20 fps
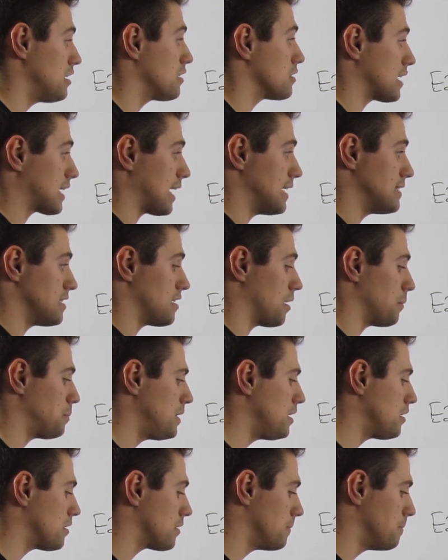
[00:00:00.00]
here like I did up
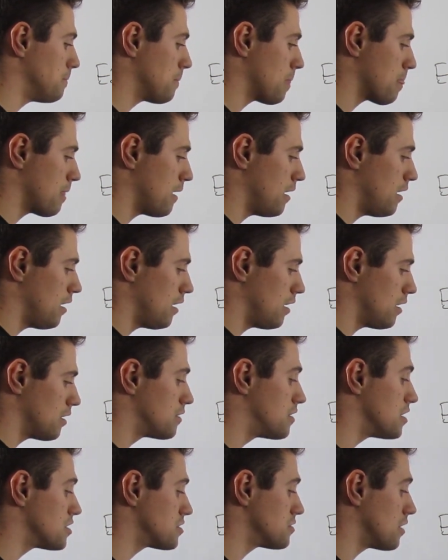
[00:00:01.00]
here,
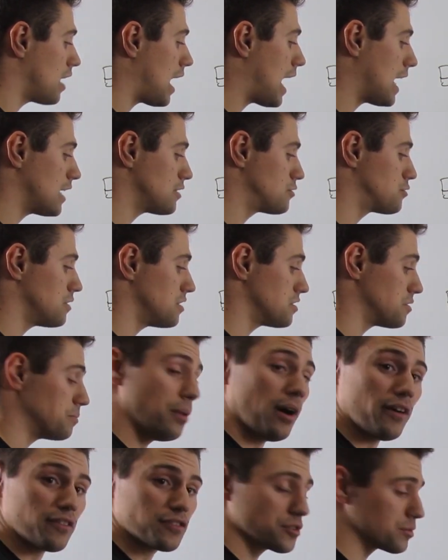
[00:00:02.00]
this hydrogen is
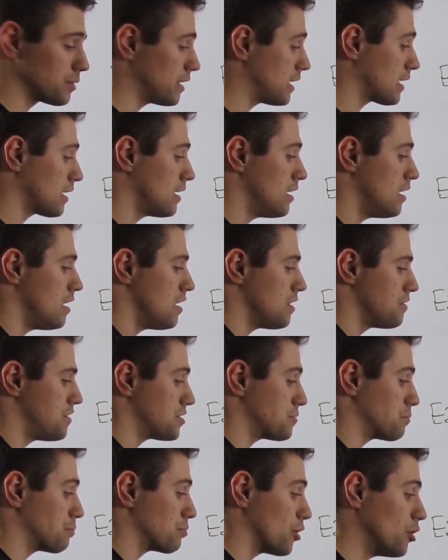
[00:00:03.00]
above the ring,
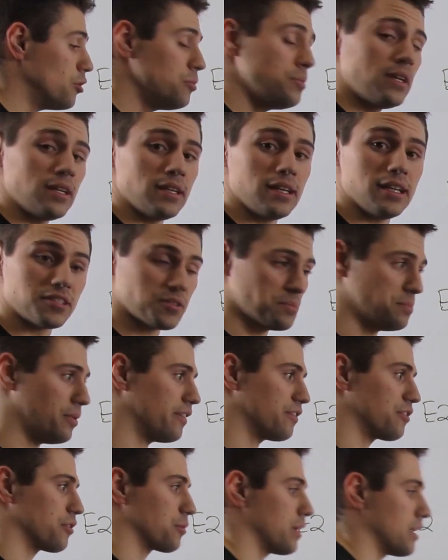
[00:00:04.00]
this bromine is above the